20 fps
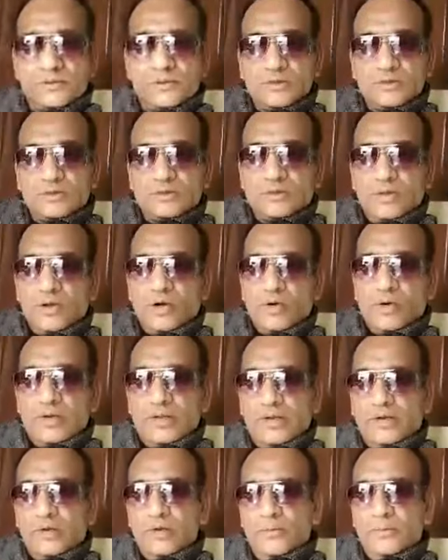Assalamu
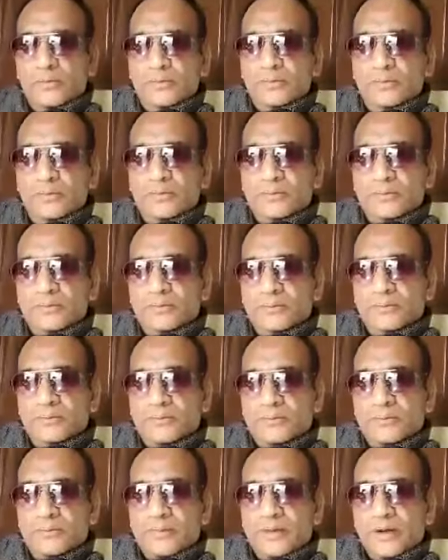alaikum
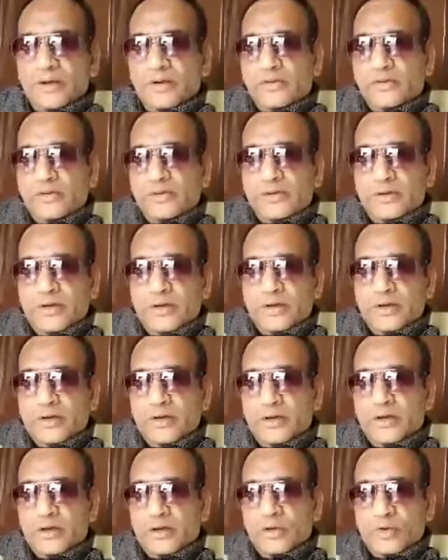and
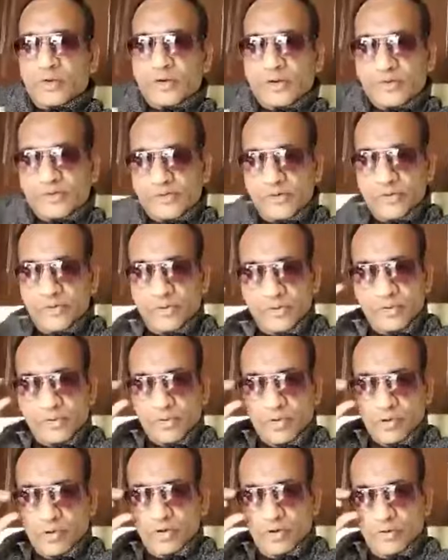uh, good afternoon to
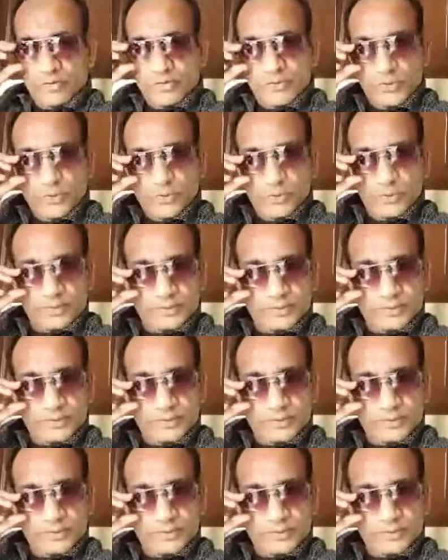all of you.